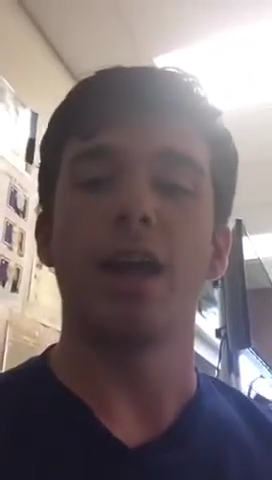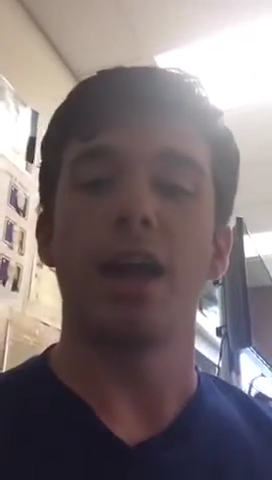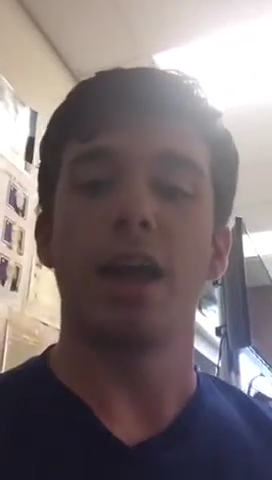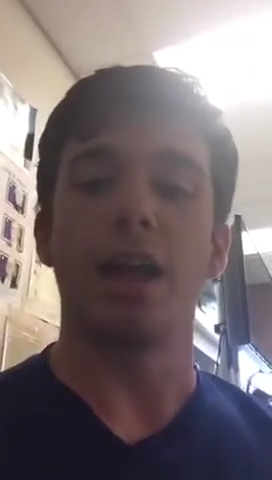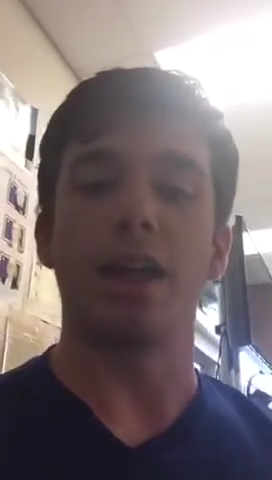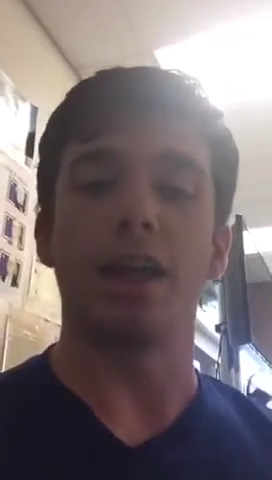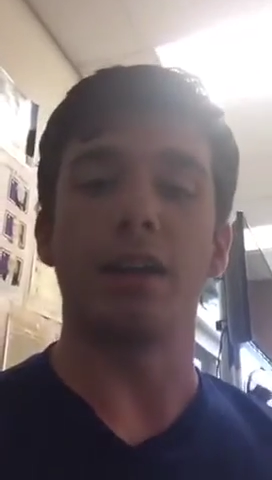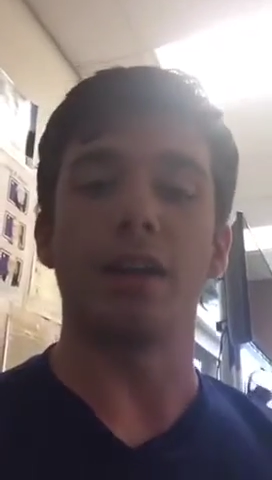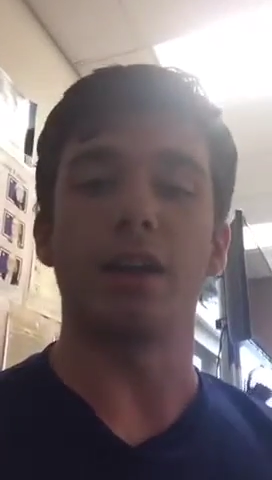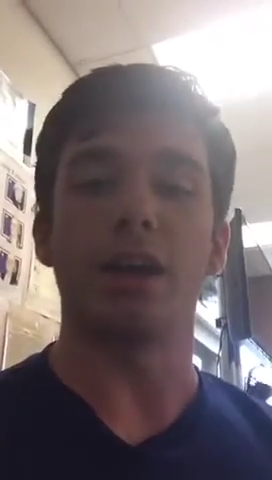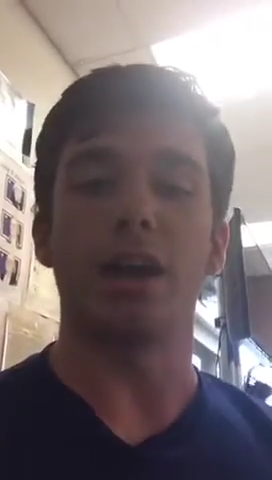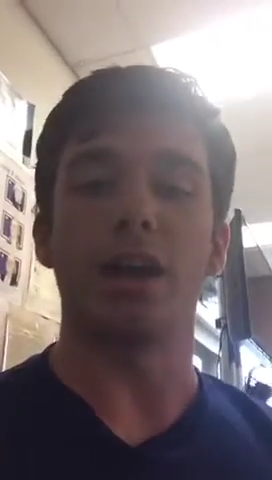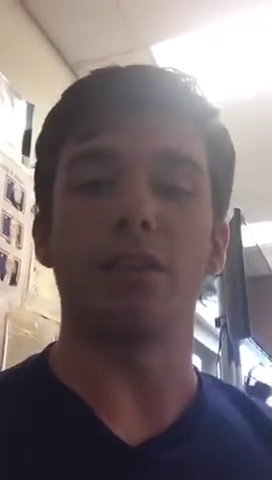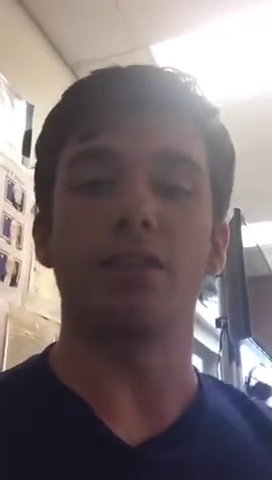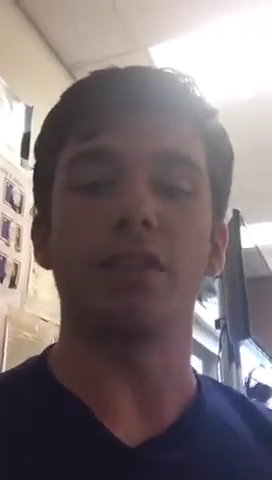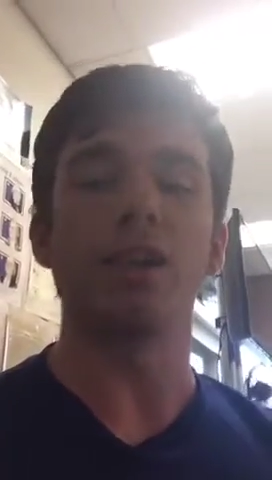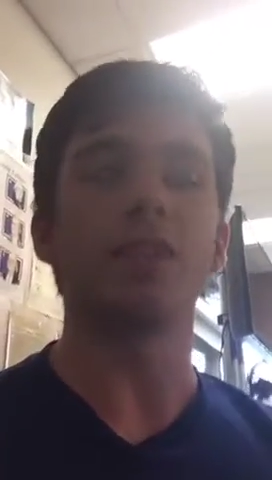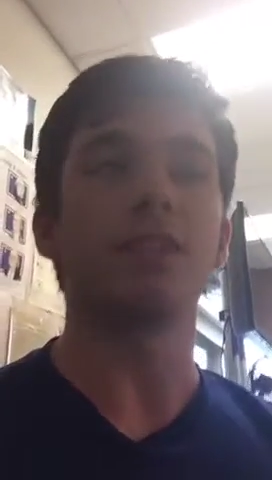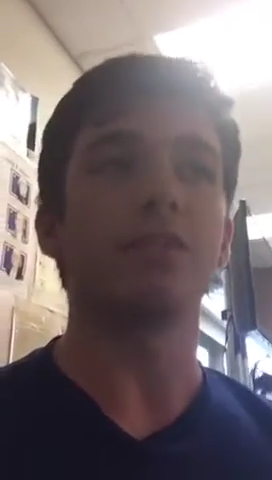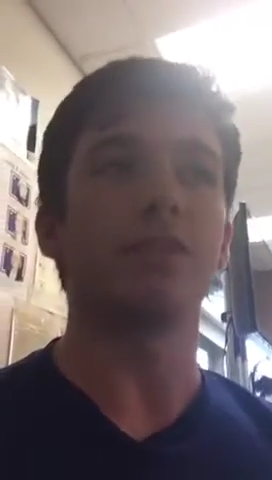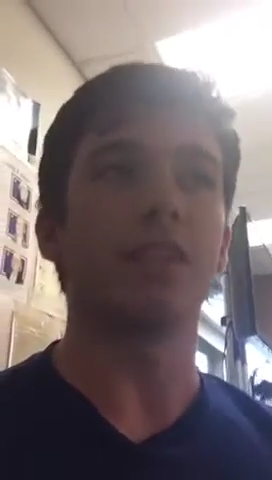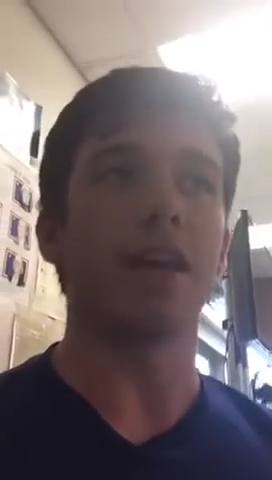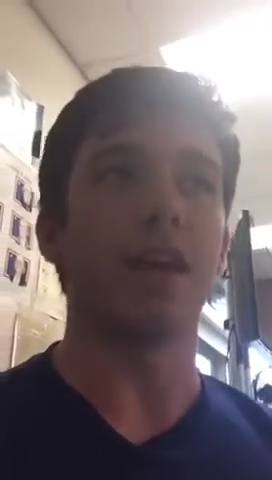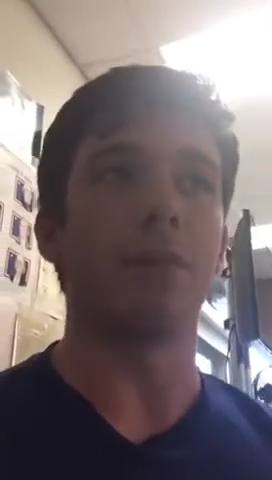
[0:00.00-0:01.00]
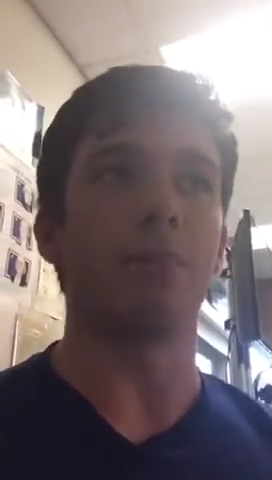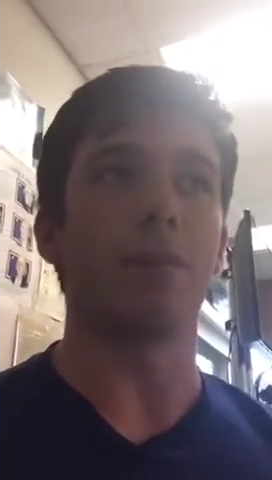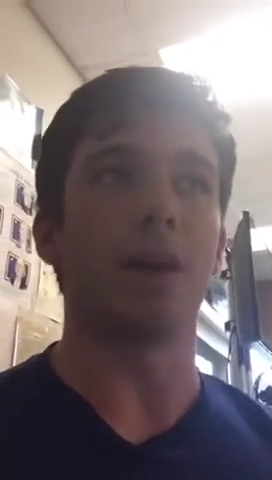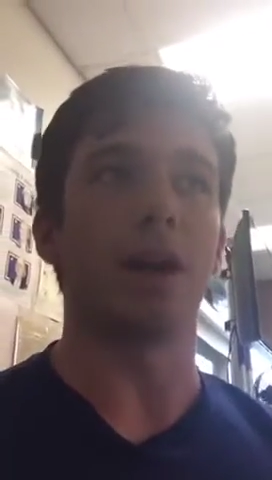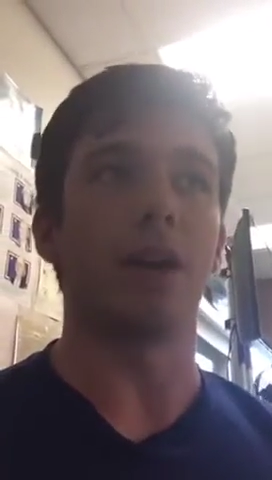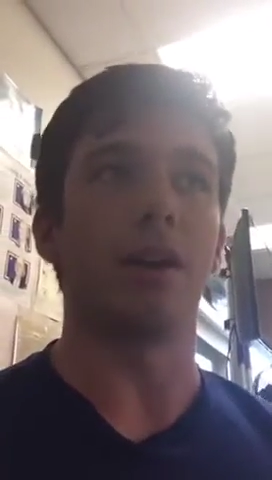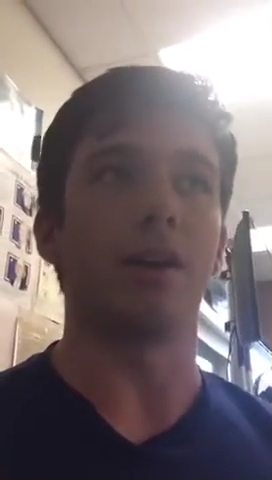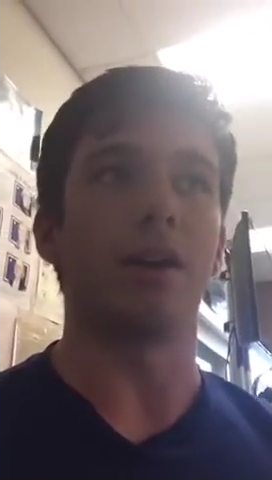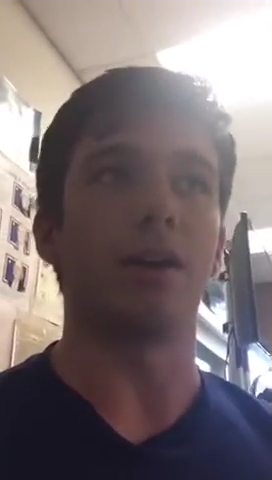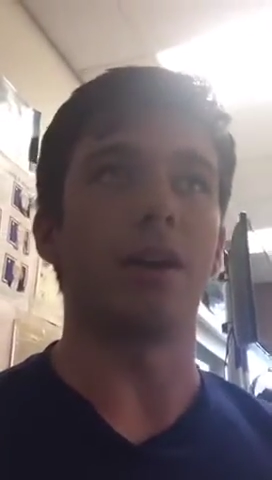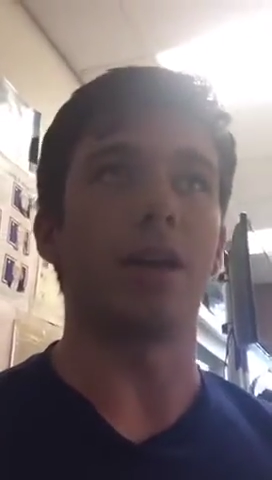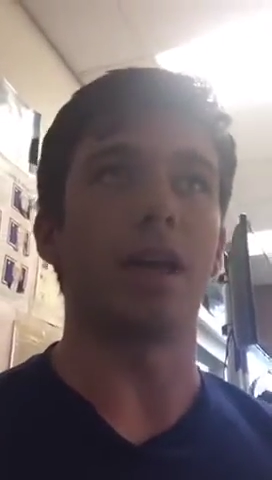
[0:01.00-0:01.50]
and things of that
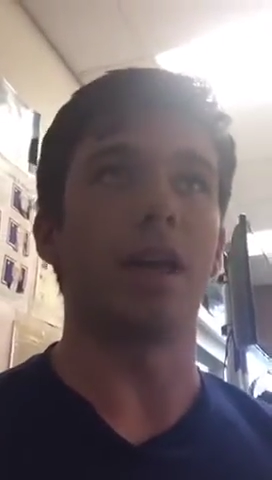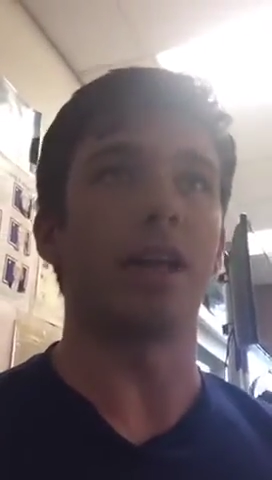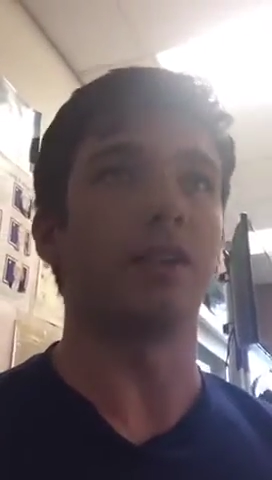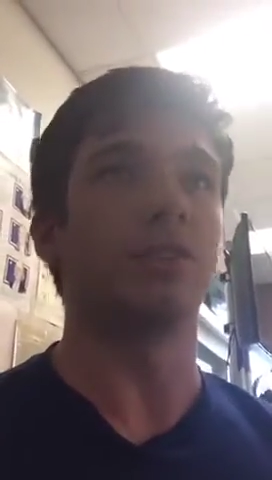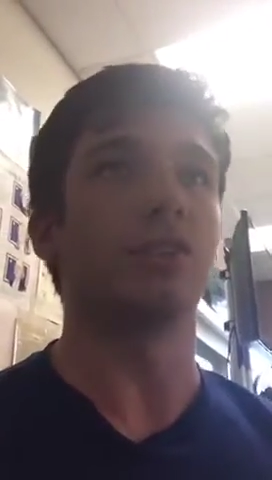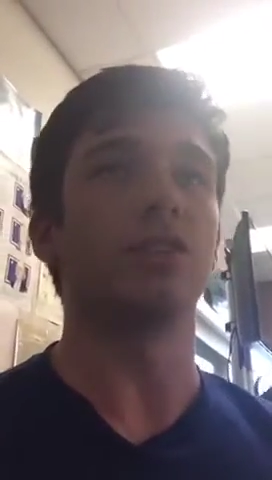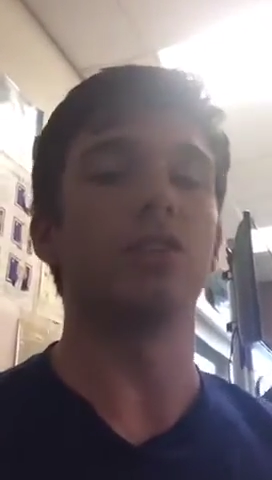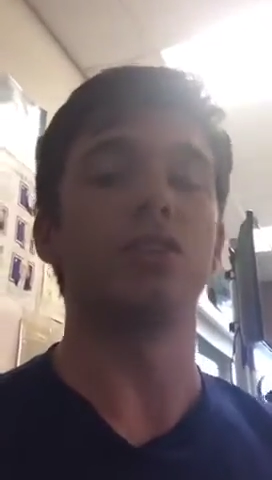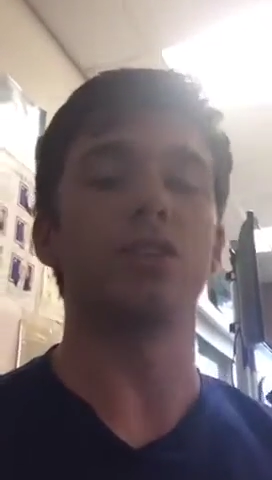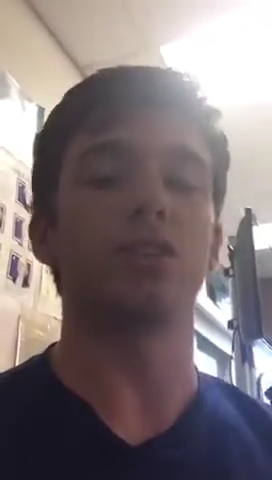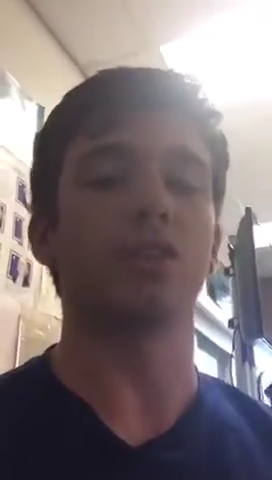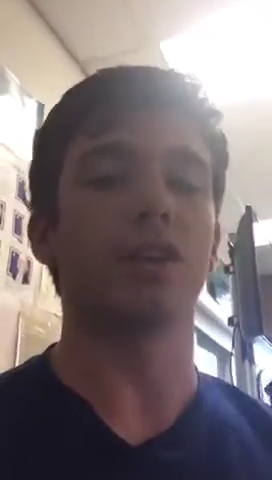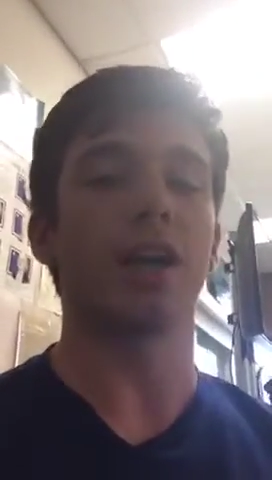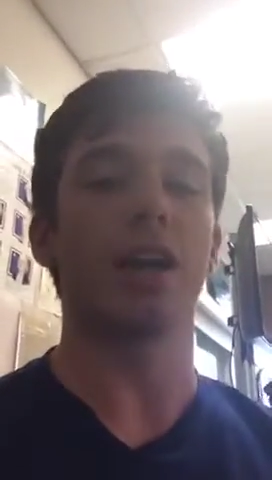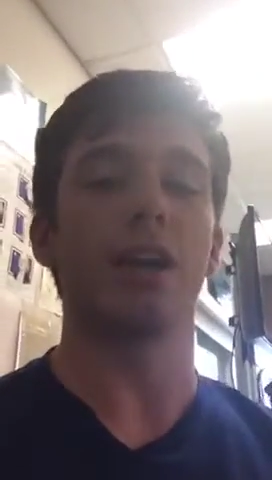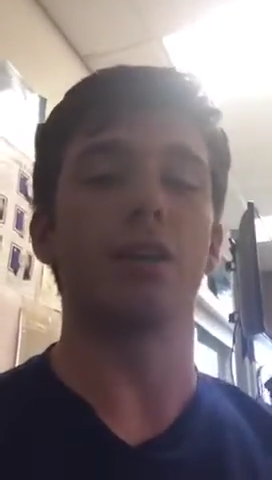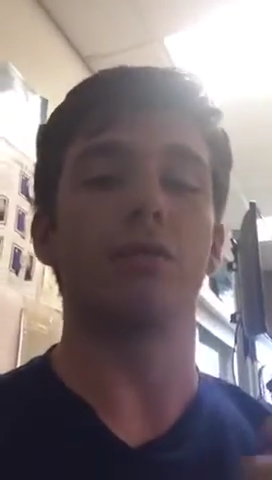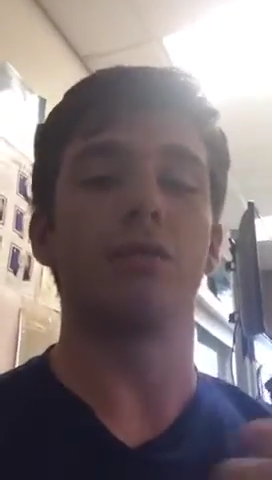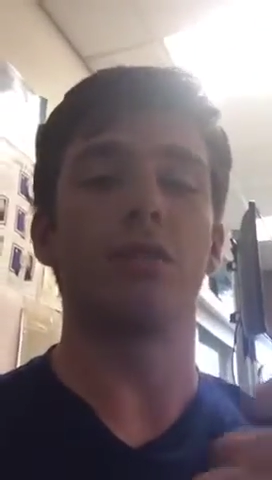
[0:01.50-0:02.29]
matter to just kind